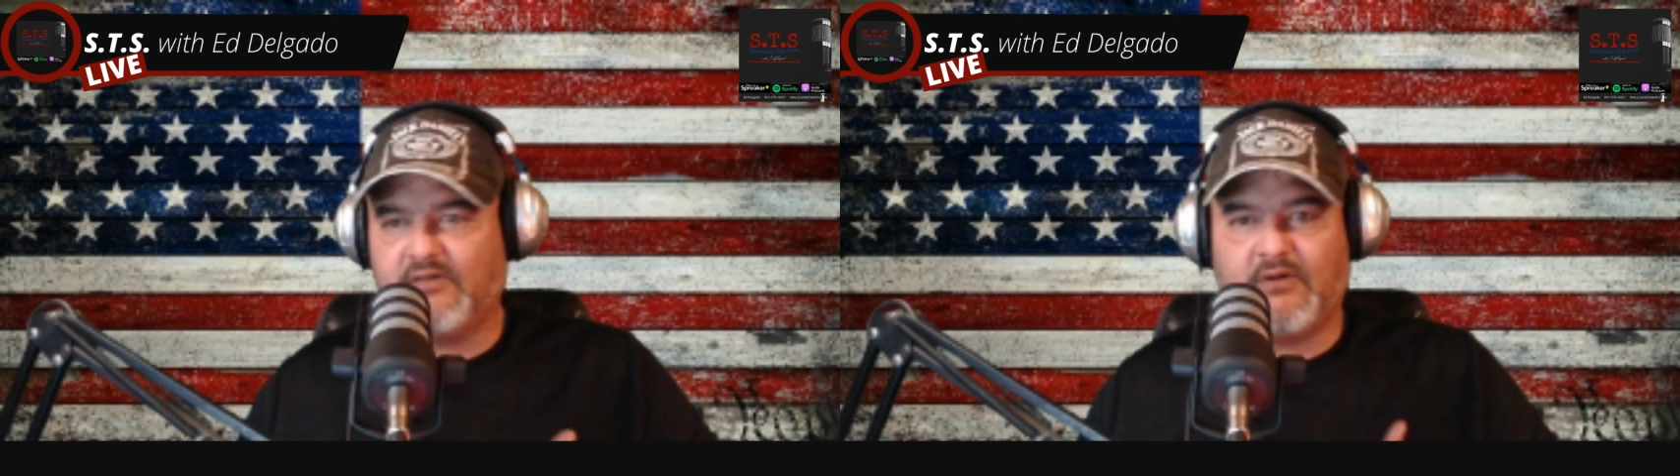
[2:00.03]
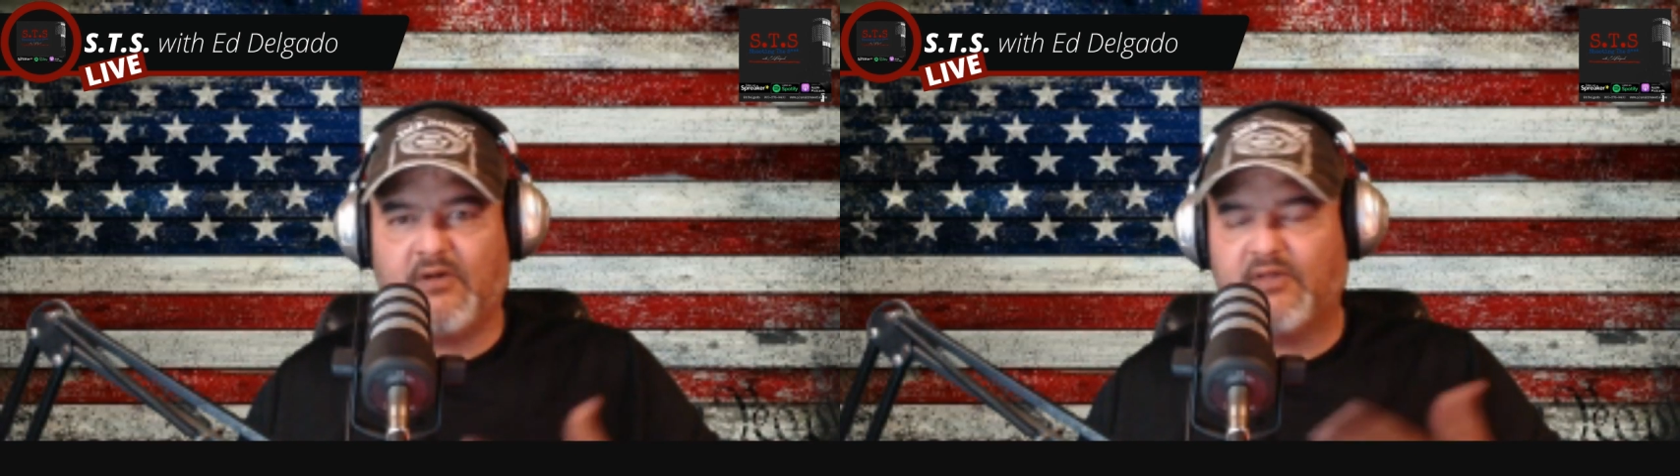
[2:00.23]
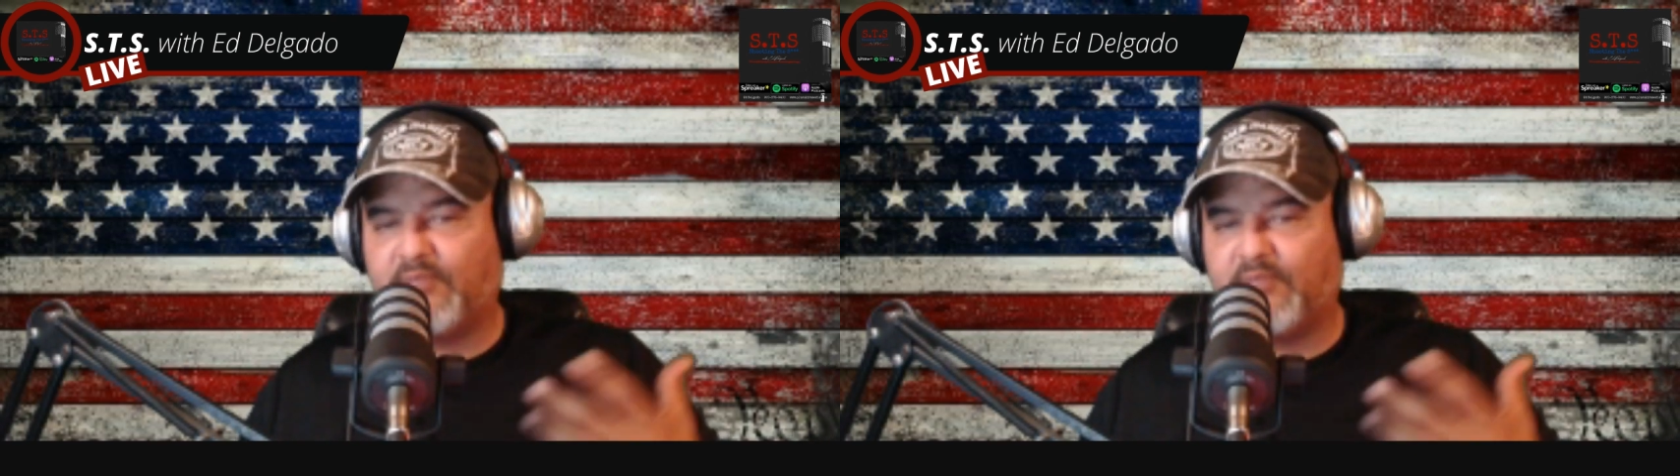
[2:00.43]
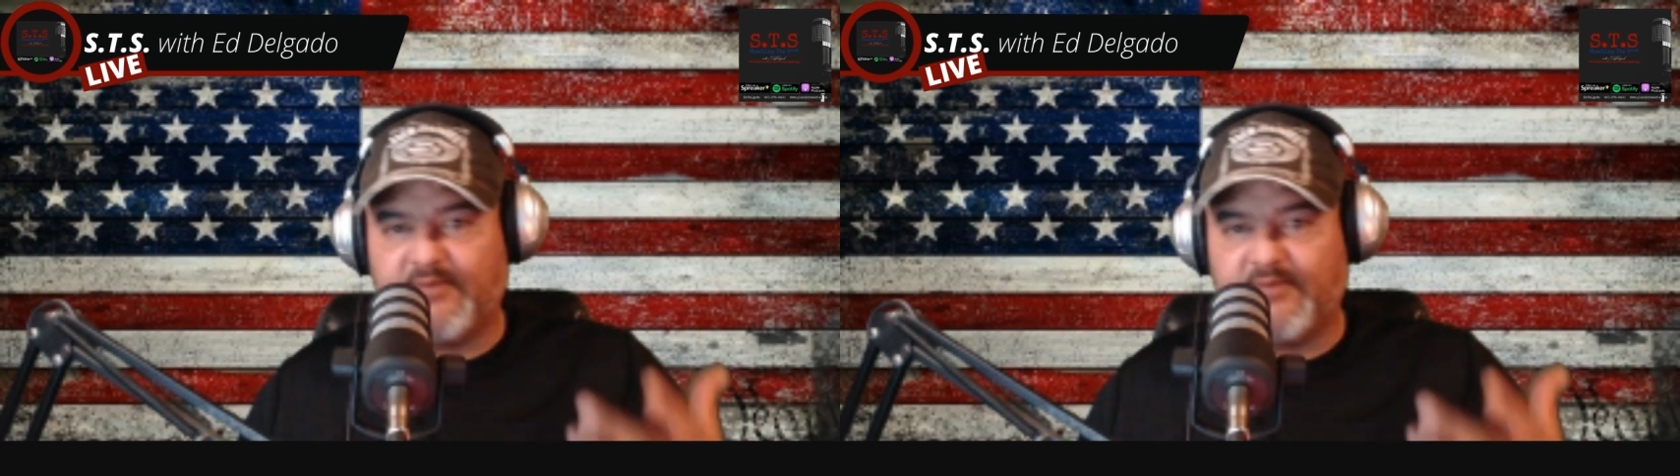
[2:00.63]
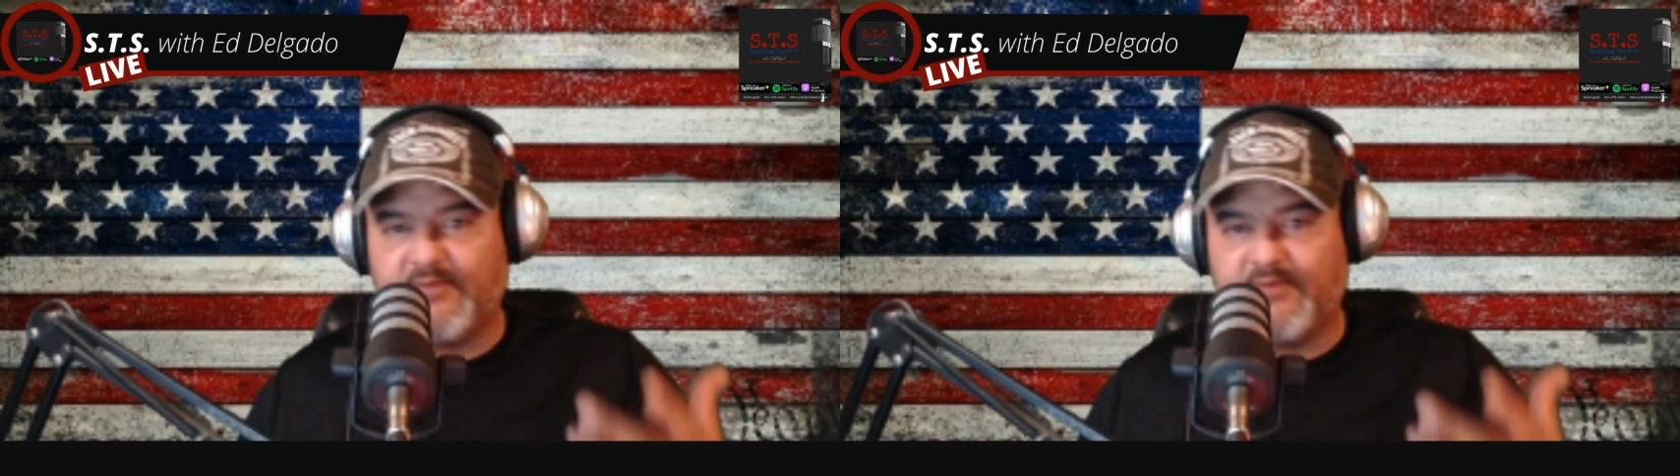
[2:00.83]
and doing
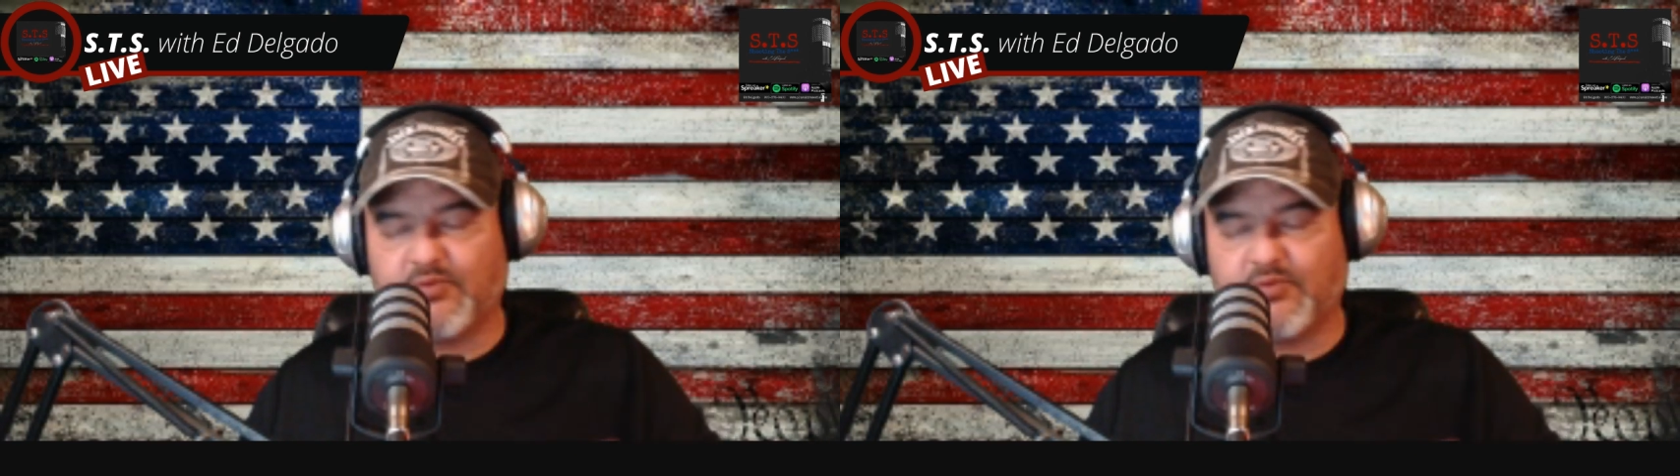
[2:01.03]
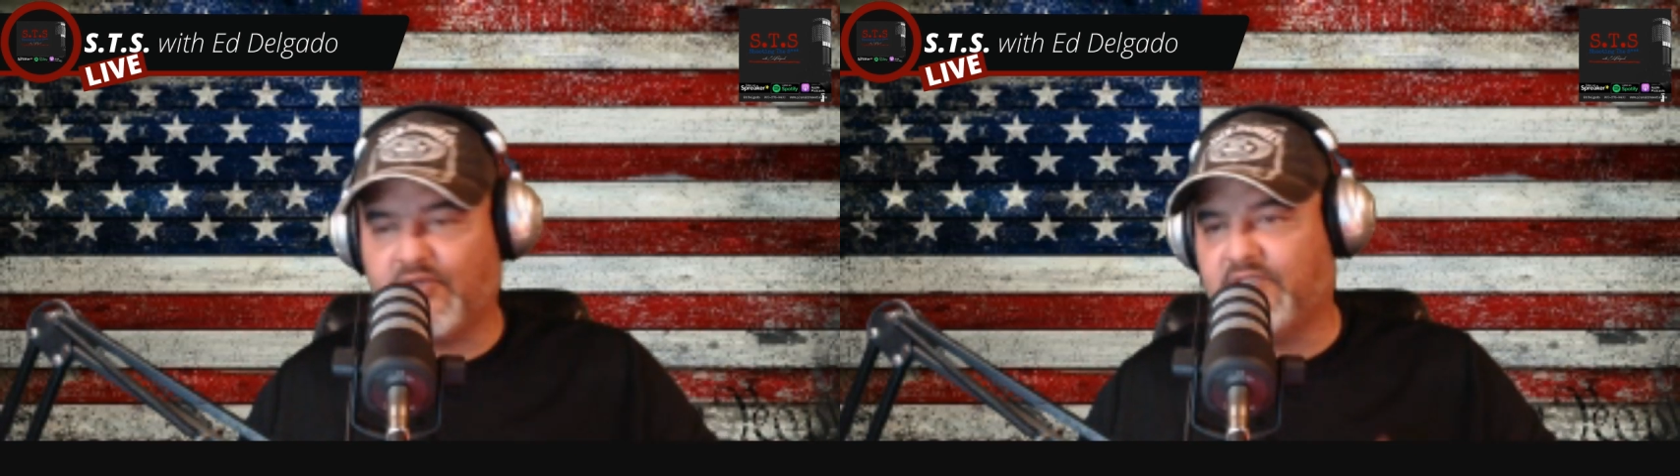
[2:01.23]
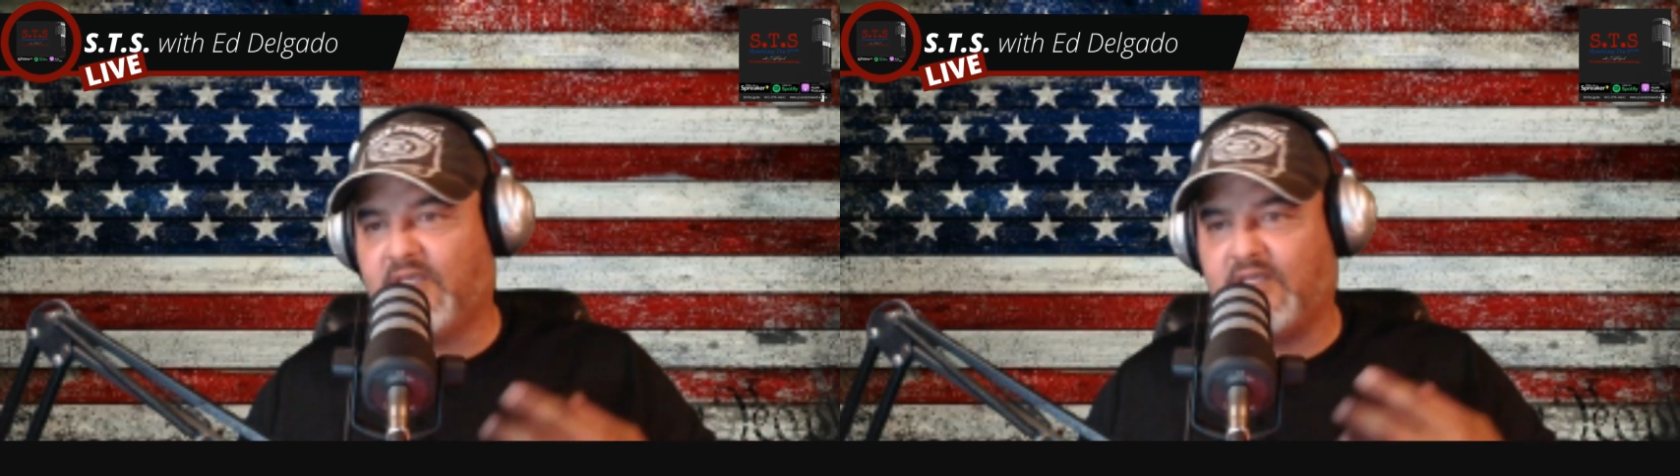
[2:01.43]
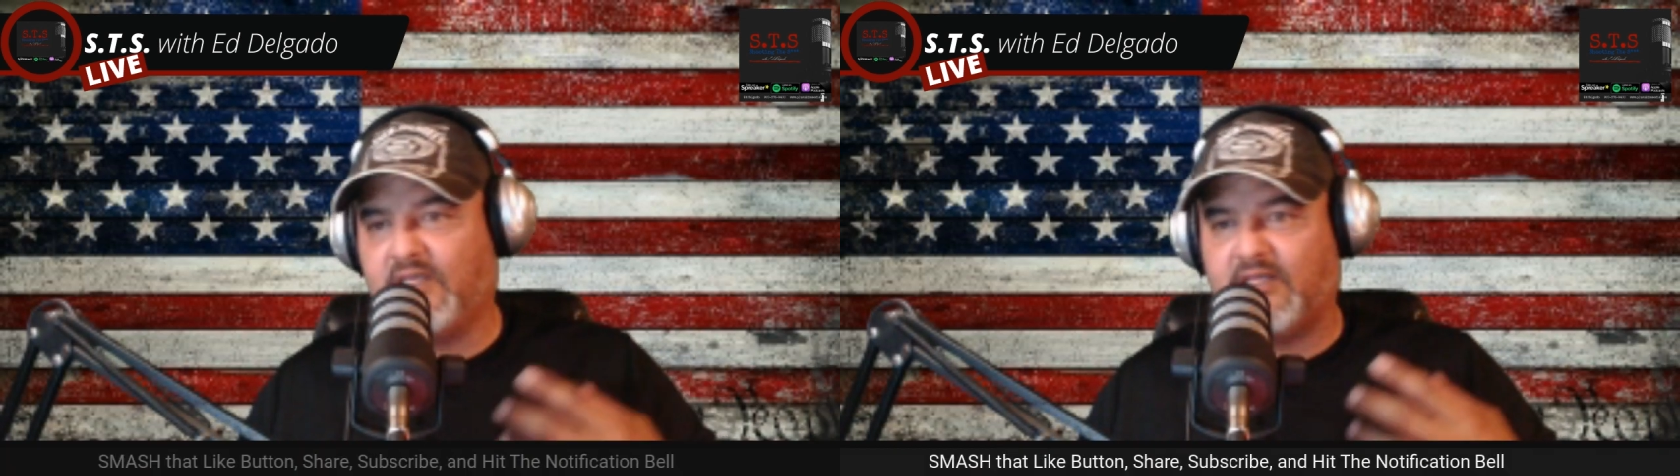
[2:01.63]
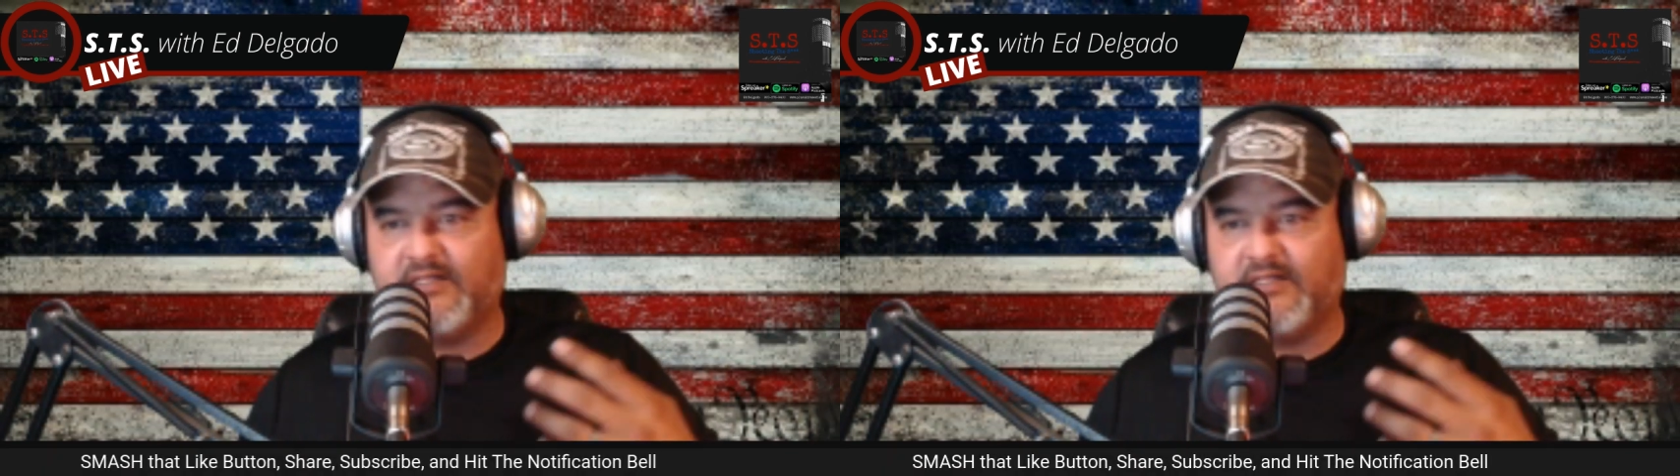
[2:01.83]
all the stuff that it's
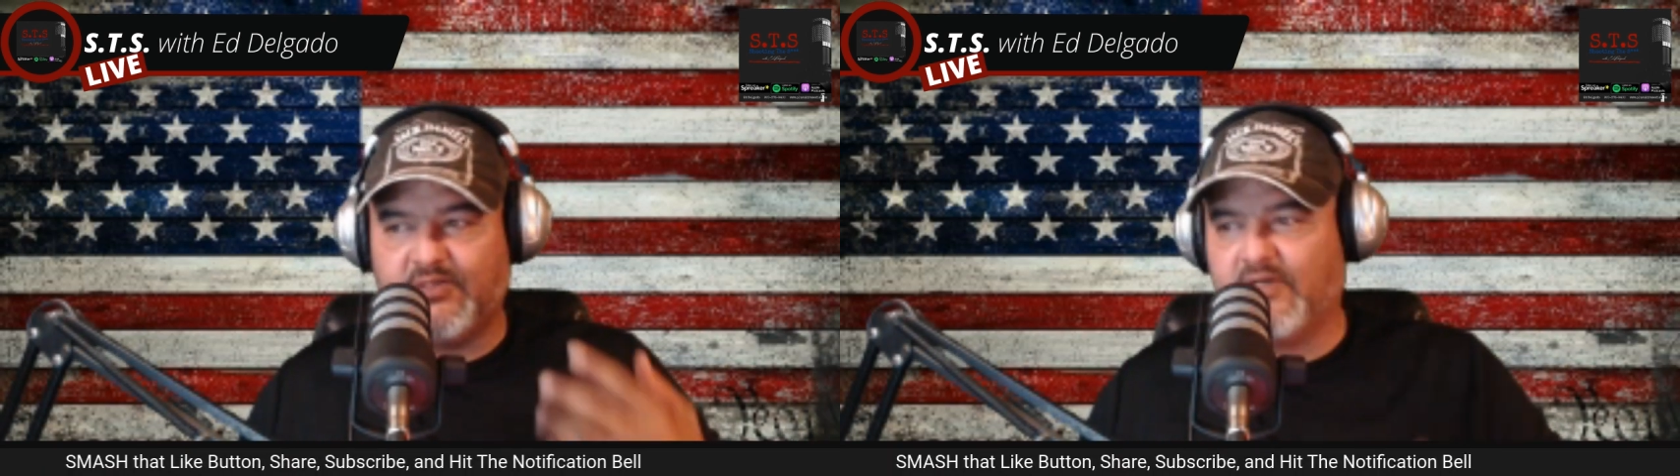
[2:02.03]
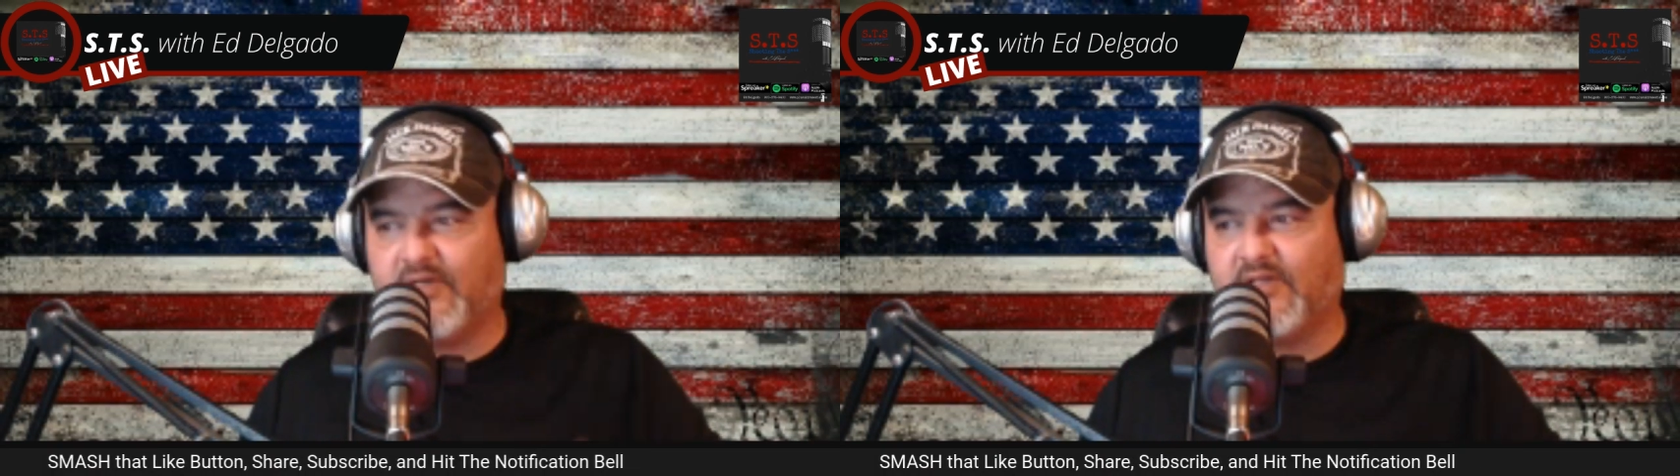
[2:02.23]
supposed to do.